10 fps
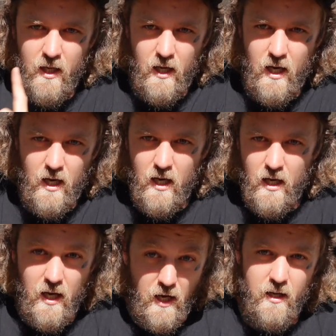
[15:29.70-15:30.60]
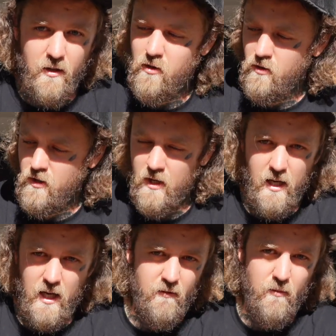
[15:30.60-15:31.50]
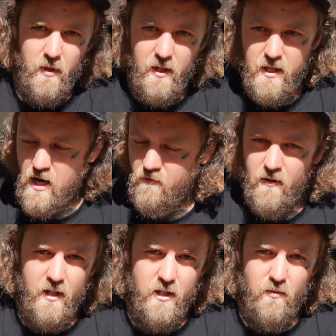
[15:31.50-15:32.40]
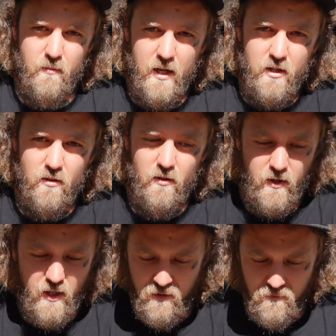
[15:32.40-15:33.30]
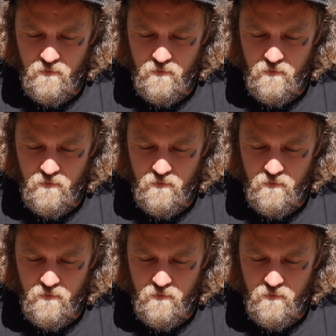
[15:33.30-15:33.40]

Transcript: and eating good. And if you're bringing the young fella, you just want to make sure that they're